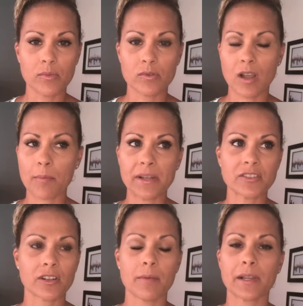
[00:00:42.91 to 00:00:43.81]
Companies are
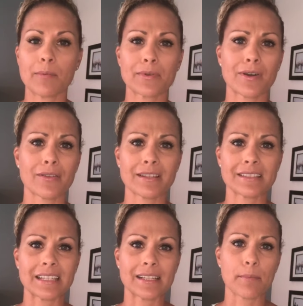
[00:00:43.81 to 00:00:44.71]
coming up with all these
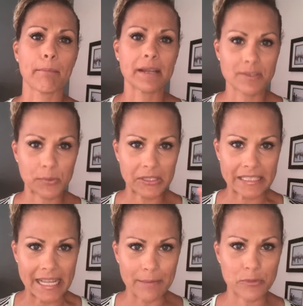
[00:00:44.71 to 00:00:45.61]
like buzzword
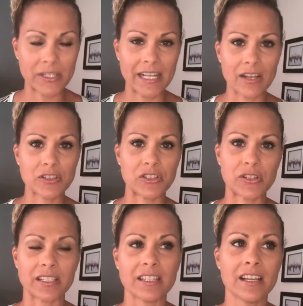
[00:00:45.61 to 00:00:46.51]
names right now, so you
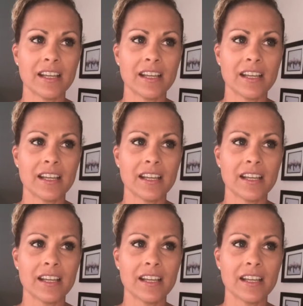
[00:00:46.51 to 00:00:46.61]
can